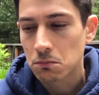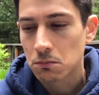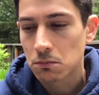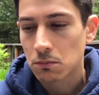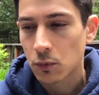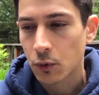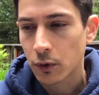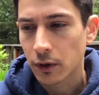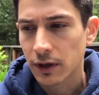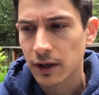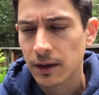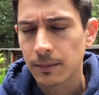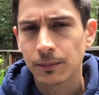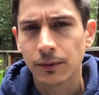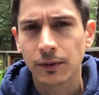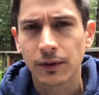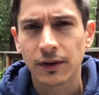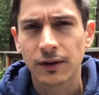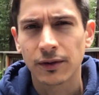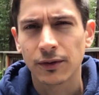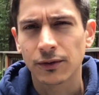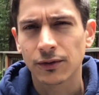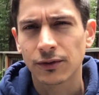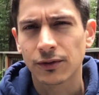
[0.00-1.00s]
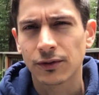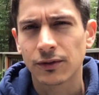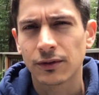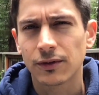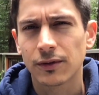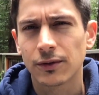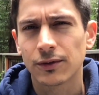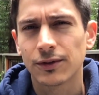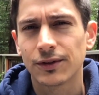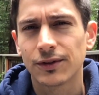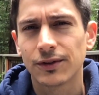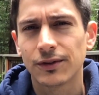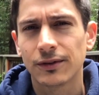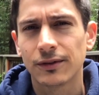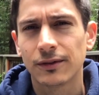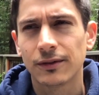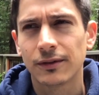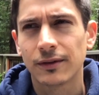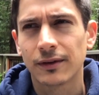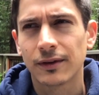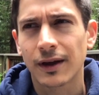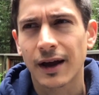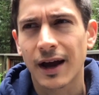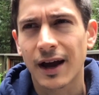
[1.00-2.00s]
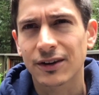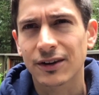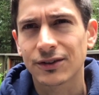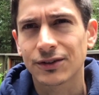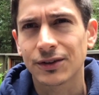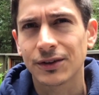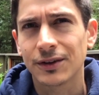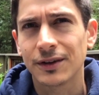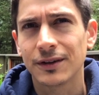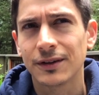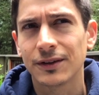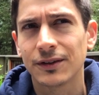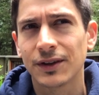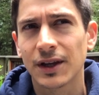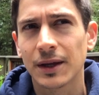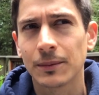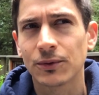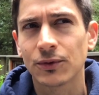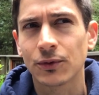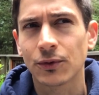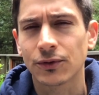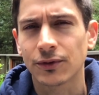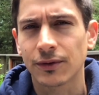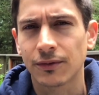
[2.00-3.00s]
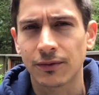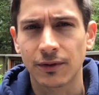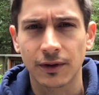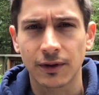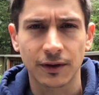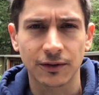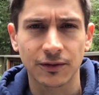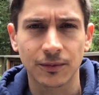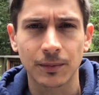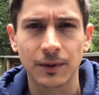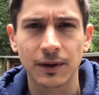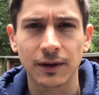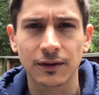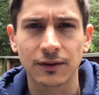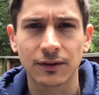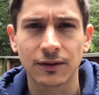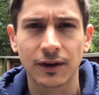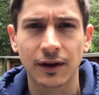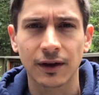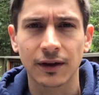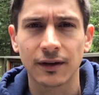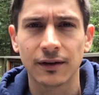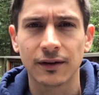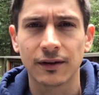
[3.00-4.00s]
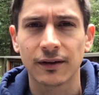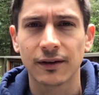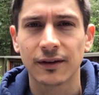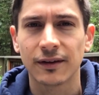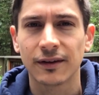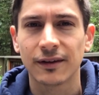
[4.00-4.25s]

more deeply, there's actually the same sorts of things being said